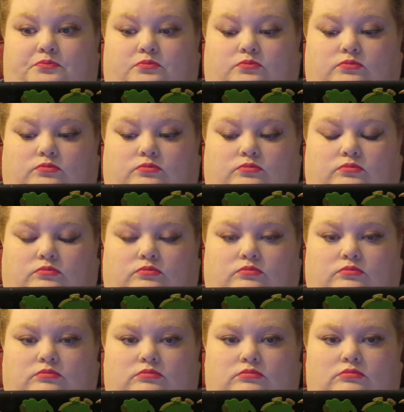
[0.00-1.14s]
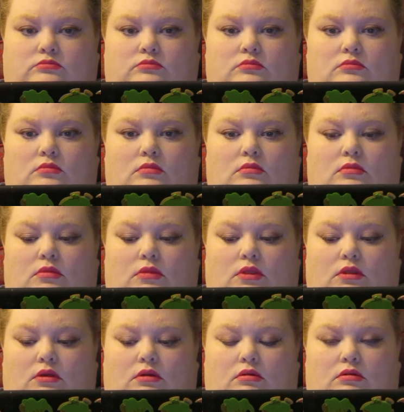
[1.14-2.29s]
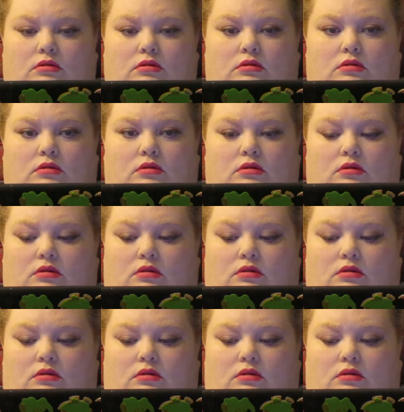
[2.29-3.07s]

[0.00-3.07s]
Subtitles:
(no one is talking)